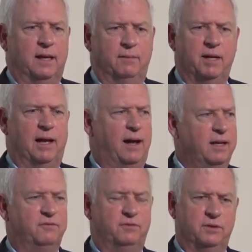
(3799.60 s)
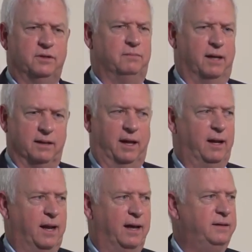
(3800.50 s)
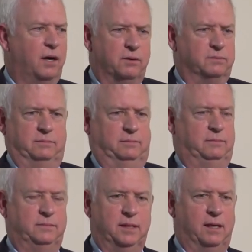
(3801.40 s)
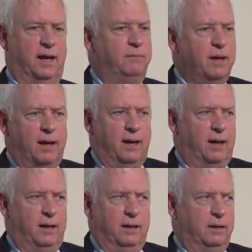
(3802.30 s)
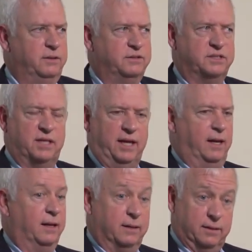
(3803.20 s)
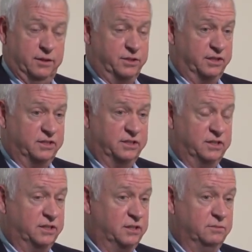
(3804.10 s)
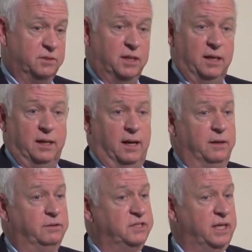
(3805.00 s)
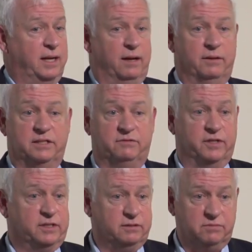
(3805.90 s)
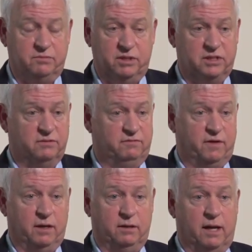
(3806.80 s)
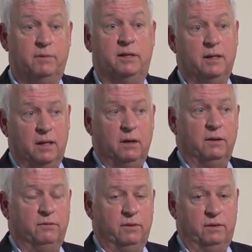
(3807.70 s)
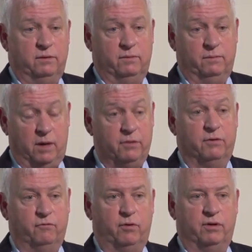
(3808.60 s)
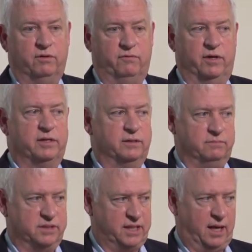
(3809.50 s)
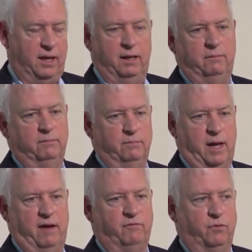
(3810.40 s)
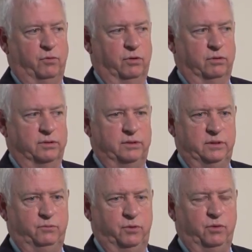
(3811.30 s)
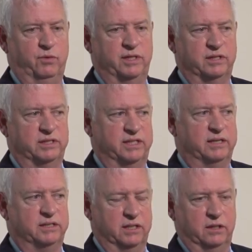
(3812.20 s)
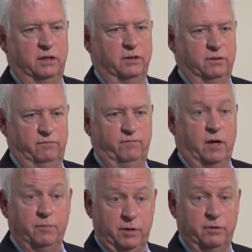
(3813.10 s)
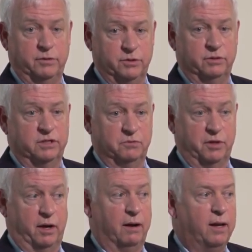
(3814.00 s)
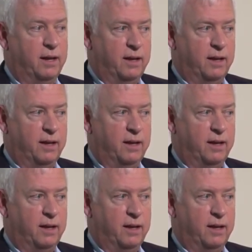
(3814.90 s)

I mean, how do you feel good about that? I don't. I understand the justice system. I understand how these victims must have felt. I mean, the mother of one of the victims came afterward when we went to the sentencing. Another couple of the other jurors were there.